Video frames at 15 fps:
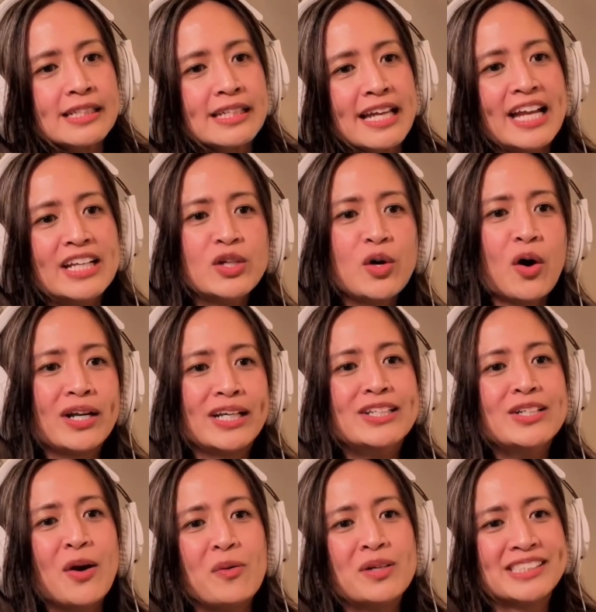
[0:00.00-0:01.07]
and you already
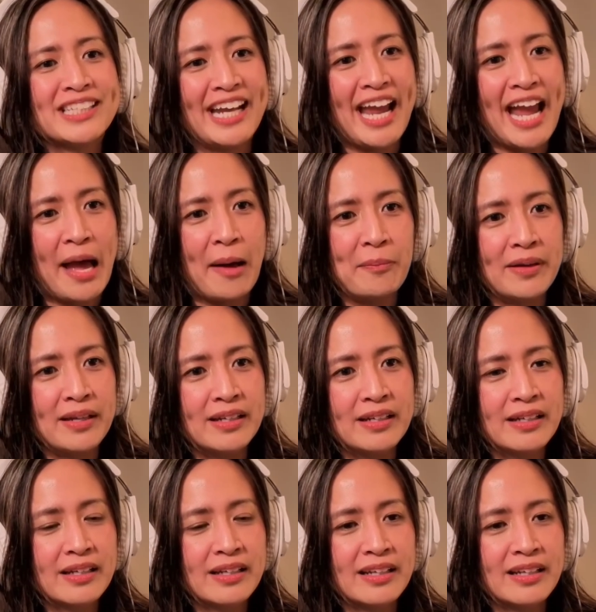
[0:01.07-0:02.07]
know what's going to happen.